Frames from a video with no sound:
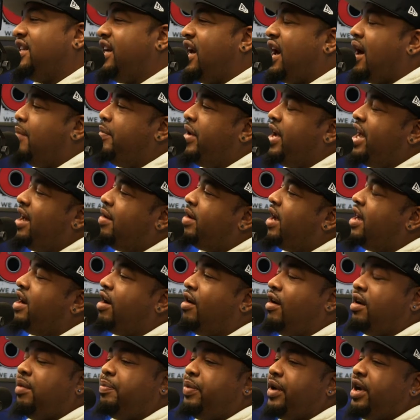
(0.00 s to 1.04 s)
Yeah, I mean it, it,
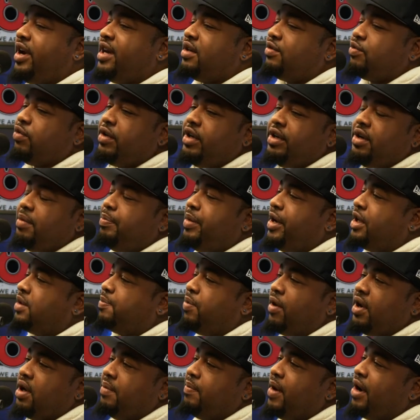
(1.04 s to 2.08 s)
all depends. It's really the biggest
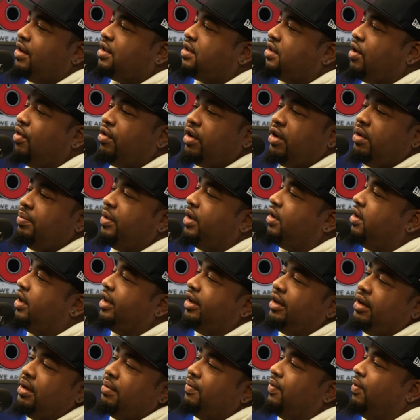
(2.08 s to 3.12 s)
part about soaking them and
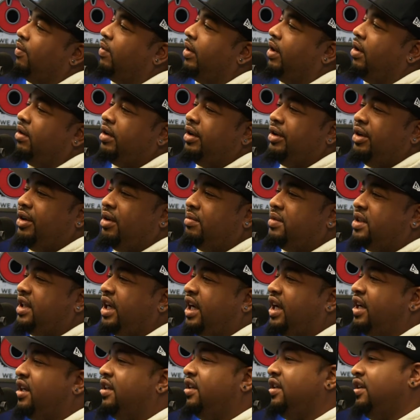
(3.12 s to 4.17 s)
cleaning them for real, you know what I'm
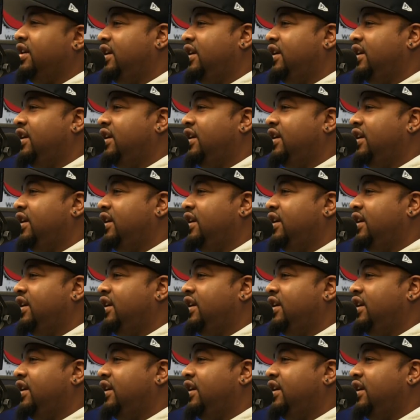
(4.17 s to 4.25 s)
saying?